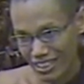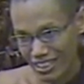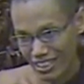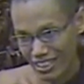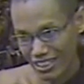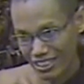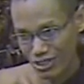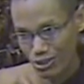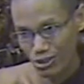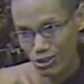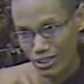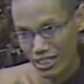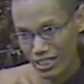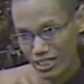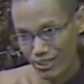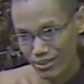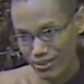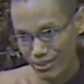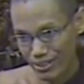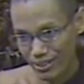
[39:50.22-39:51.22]
uh, to
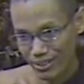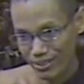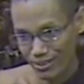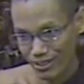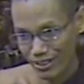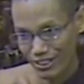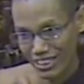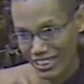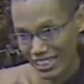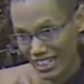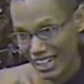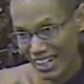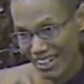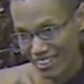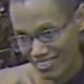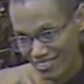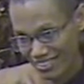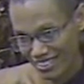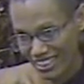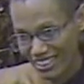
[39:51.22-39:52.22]
save uh, for the
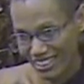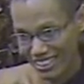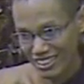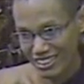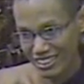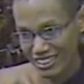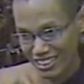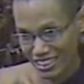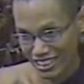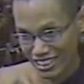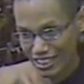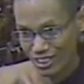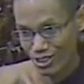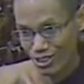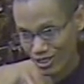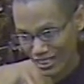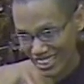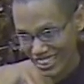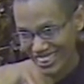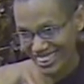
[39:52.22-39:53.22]
life, they need
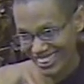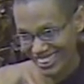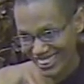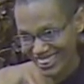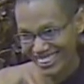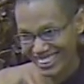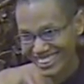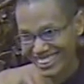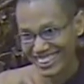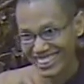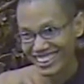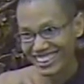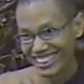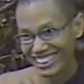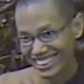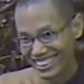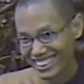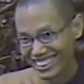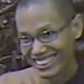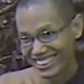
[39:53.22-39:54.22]
to kill. The
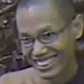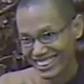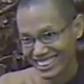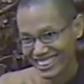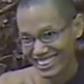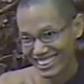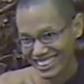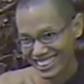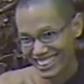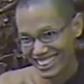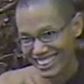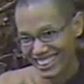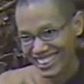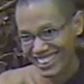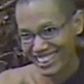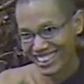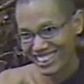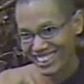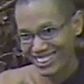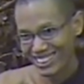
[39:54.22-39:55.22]
thinking is
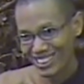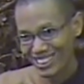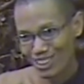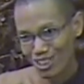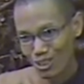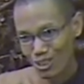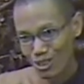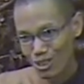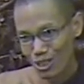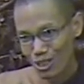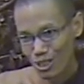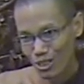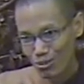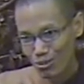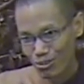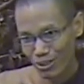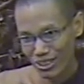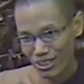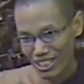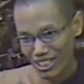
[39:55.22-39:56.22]
so.
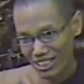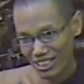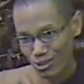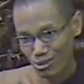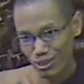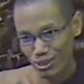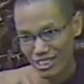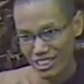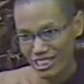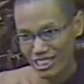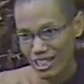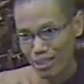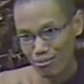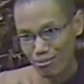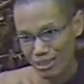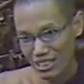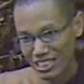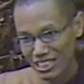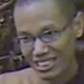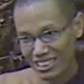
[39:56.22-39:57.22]
Buddha's
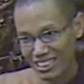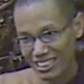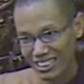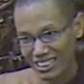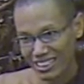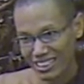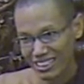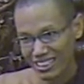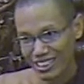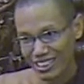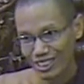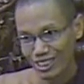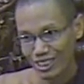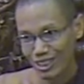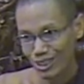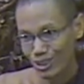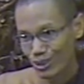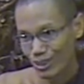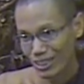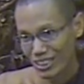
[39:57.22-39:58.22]
wisdom is
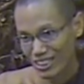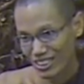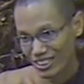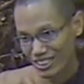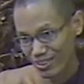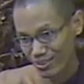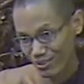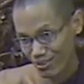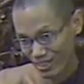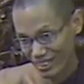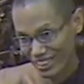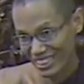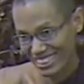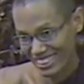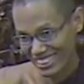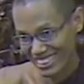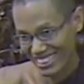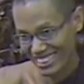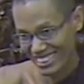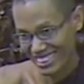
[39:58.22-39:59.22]
knowing
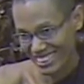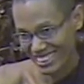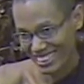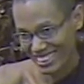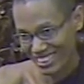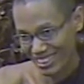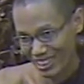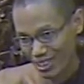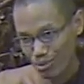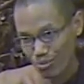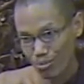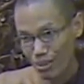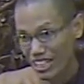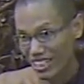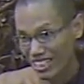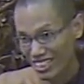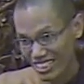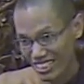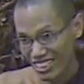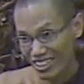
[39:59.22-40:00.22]
differently or
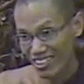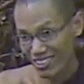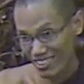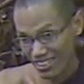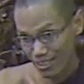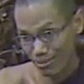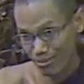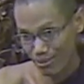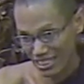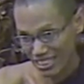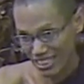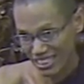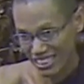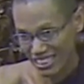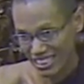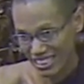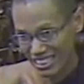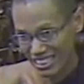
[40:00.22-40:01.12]
penetratively.